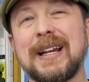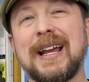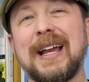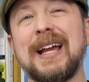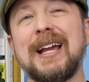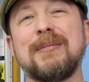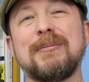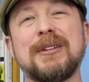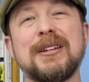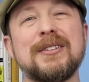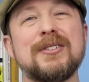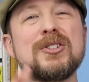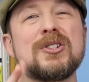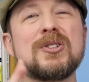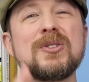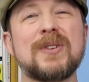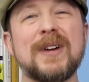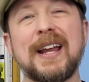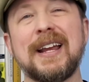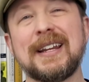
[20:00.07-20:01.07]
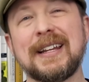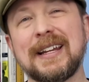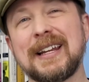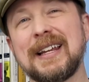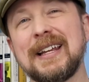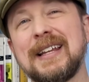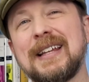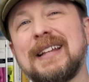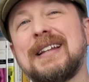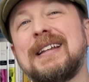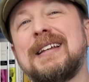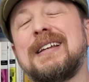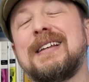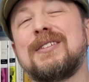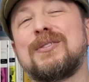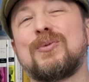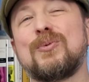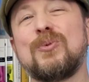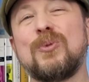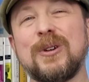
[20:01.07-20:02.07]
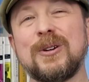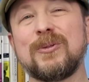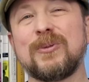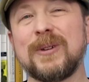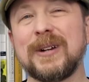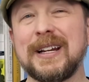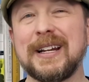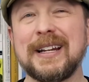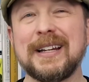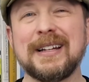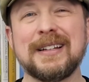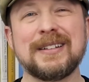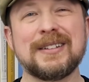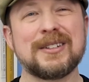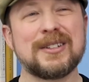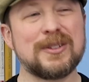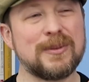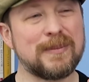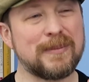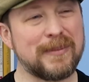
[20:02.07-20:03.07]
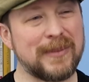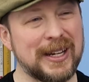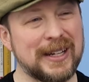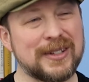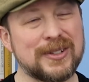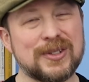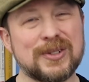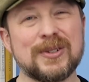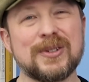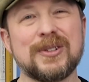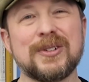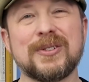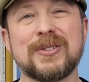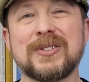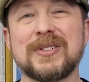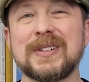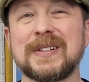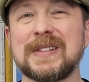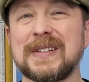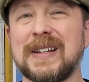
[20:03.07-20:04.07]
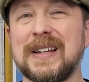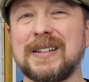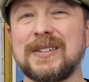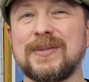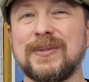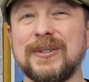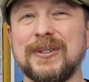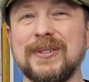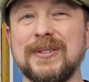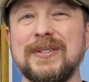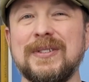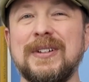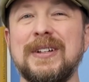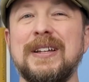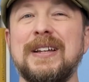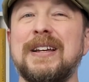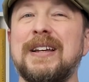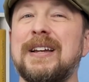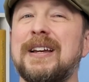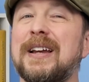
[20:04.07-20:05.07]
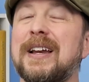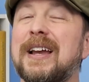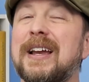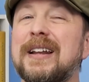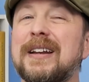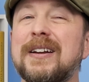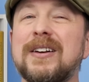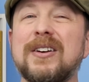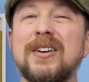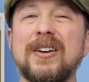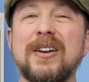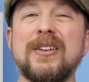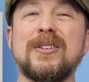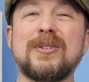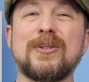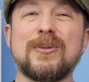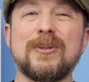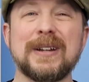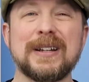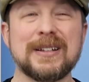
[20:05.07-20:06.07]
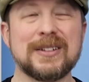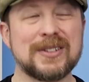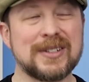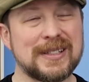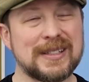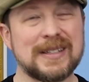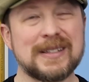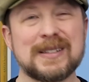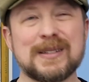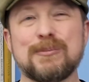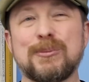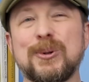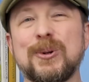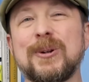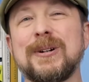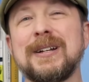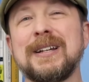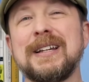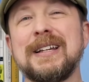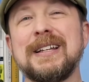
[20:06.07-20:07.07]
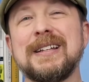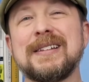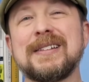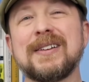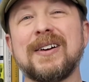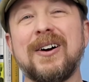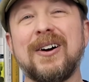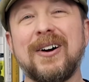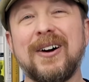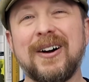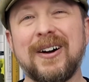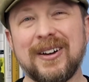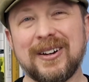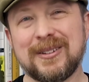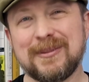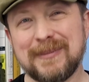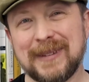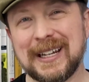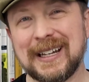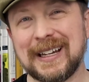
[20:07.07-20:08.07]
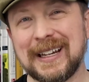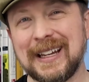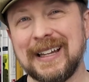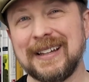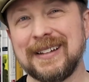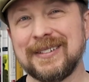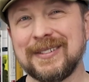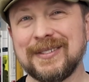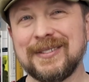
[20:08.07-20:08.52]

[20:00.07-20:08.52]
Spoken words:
a habit, tracking it is one way to make sure you're successful. And another way, just as important, is automating it,